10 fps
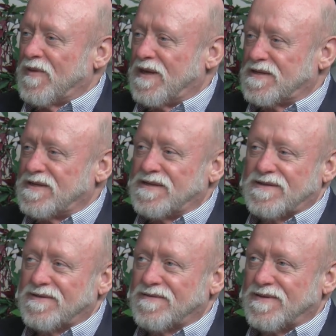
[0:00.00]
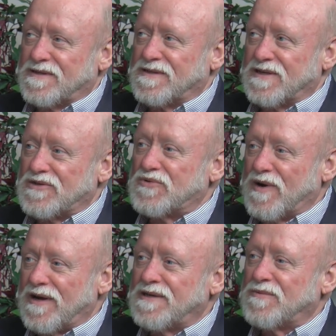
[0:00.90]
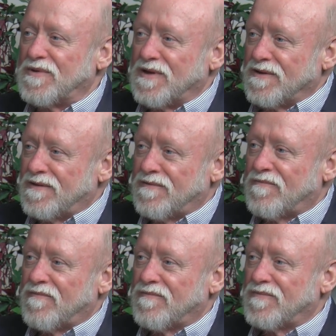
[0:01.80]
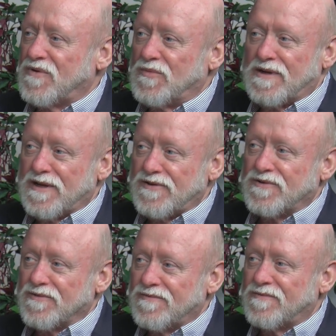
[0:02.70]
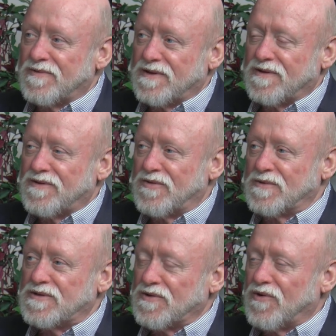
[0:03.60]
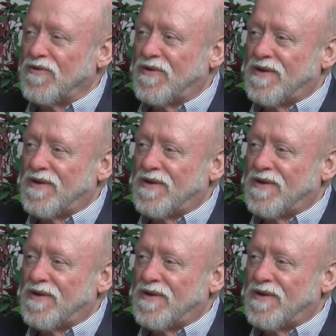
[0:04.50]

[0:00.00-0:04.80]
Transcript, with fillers: this is this is a trace within human nature, within the human soul,